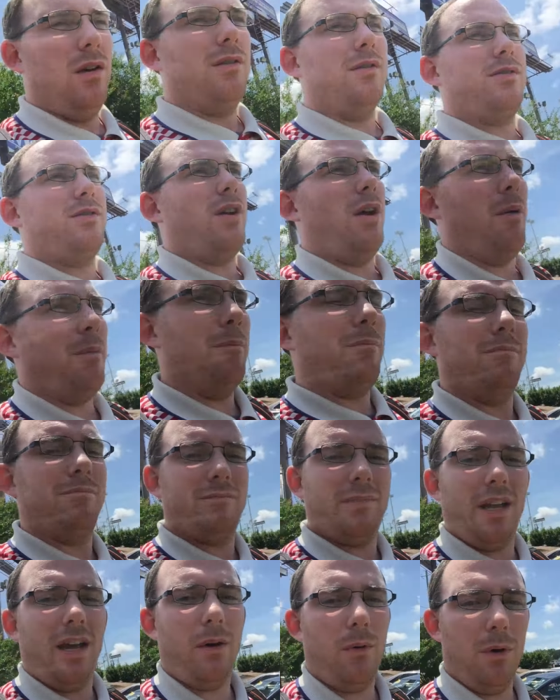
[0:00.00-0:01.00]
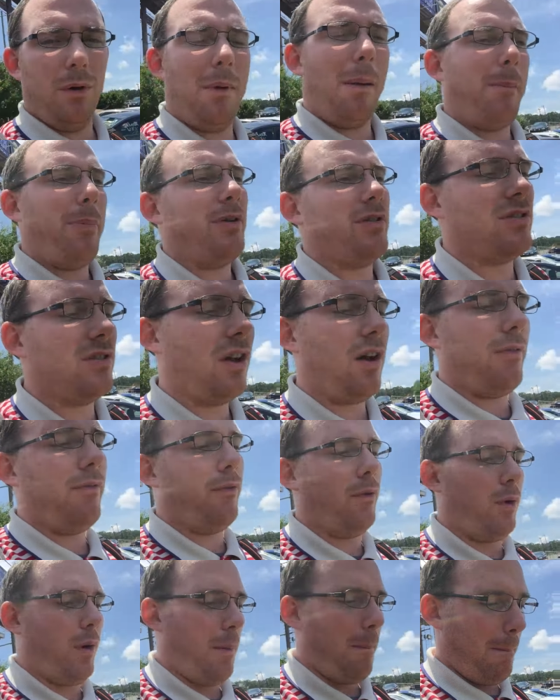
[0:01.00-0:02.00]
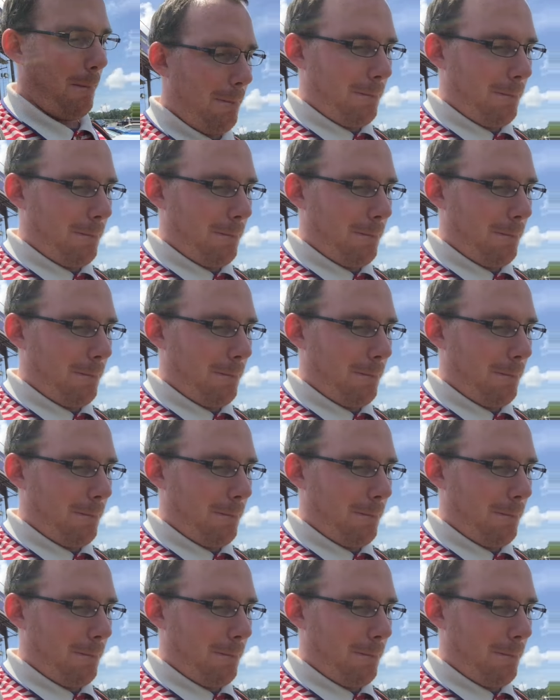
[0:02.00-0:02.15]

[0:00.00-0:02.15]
So, now what am I pissed off for?